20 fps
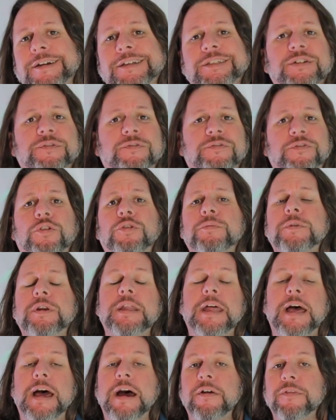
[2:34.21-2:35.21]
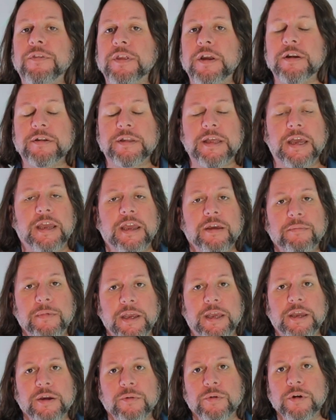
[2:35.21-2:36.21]
is a formula out there that can
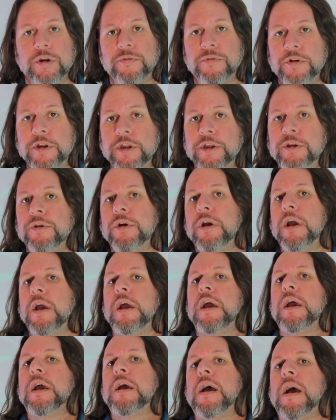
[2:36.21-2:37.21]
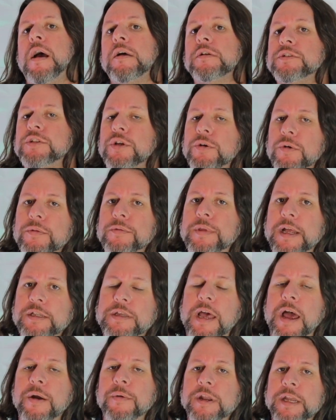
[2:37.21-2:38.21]
make it work for you. So
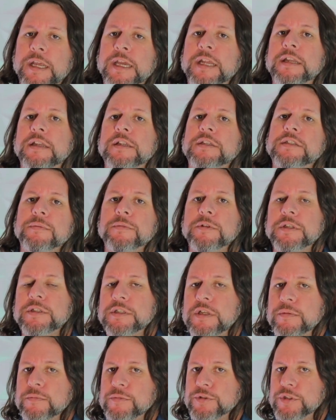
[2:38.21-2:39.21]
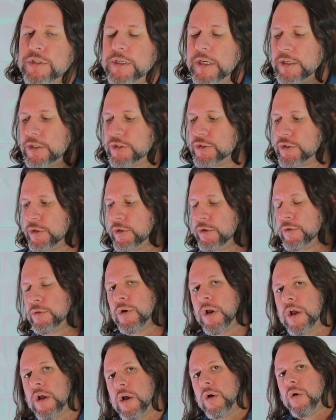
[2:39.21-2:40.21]
I want to get into some of these numbers today to show
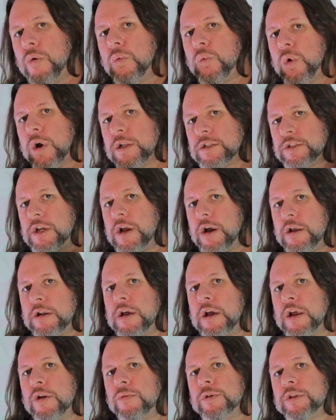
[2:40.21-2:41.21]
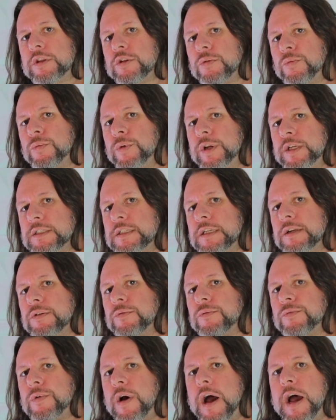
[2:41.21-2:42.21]
you what's gone on with the recent
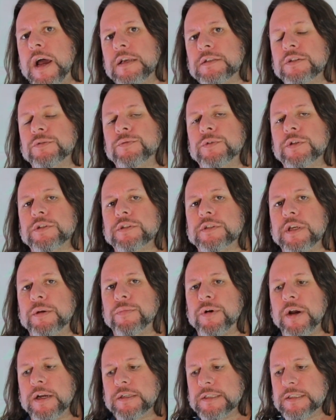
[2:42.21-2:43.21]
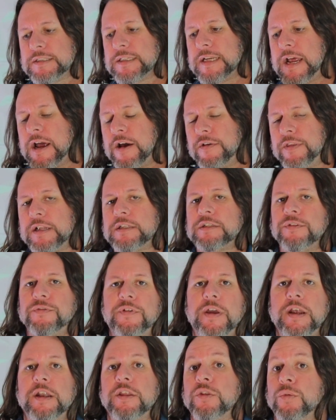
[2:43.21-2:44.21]
rise in real estate prices and how that's
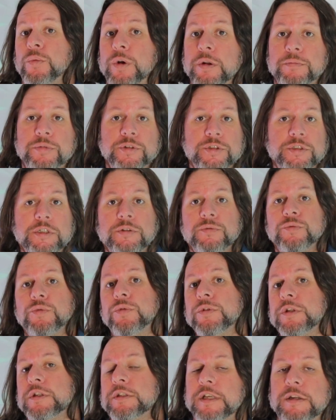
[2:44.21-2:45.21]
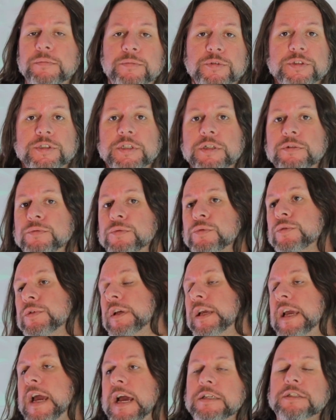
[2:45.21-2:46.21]
affected the 1% rule, the 10% rule,
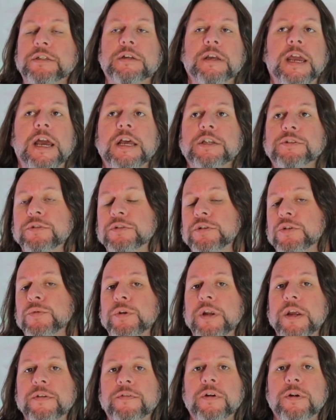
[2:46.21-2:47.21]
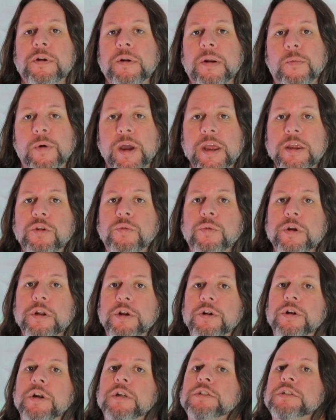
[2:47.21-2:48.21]
the cash on cash return, whatever way you want to
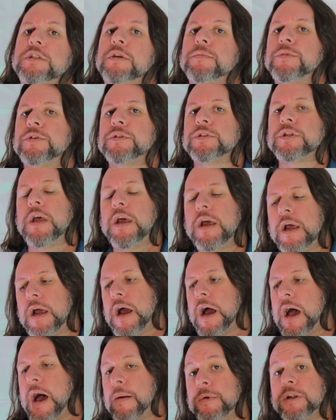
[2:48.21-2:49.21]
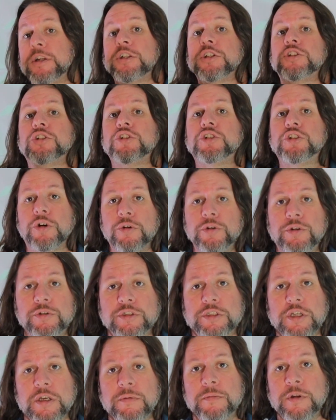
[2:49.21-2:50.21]
crunch numbers. I'm going to just show you
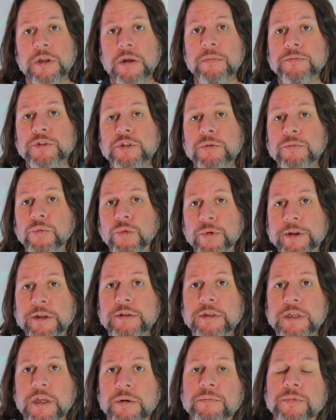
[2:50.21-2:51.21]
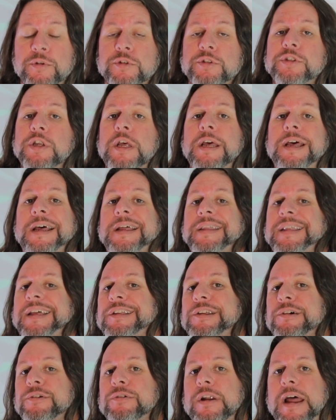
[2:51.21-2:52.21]
some real numbers that
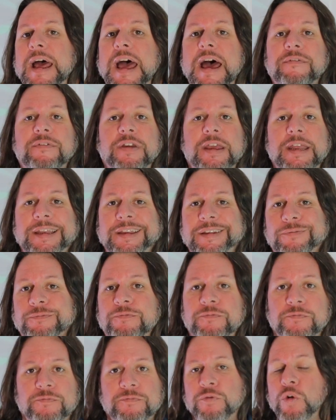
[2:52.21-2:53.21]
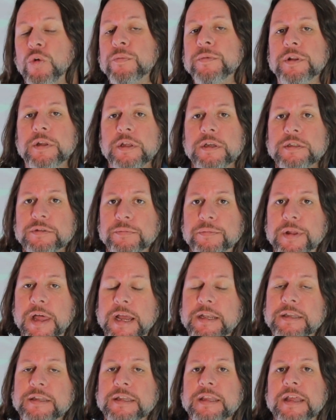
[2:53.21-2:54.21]
don't have any formulas
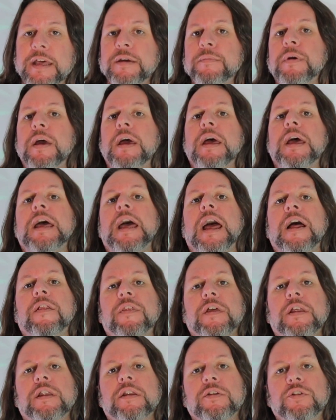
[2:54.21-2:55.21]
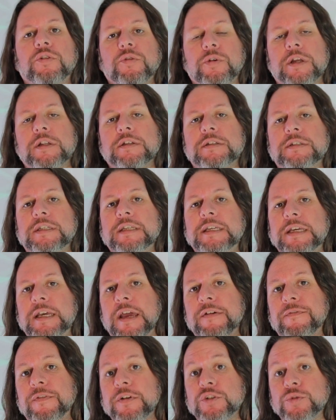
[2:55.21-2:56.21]
applied to them. And then you can see
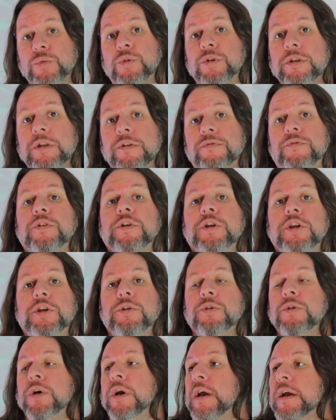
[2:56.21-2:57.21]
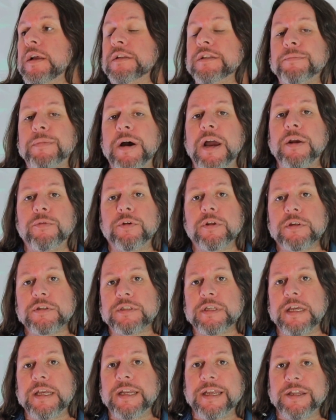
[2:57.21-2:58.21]
if it's worth it for you to buy real
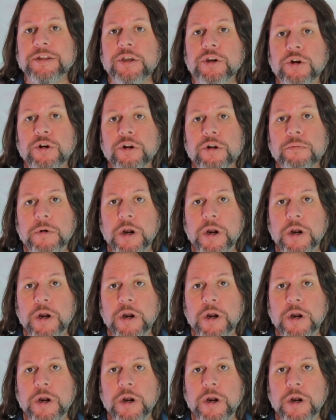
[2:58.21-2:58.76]
estate in the current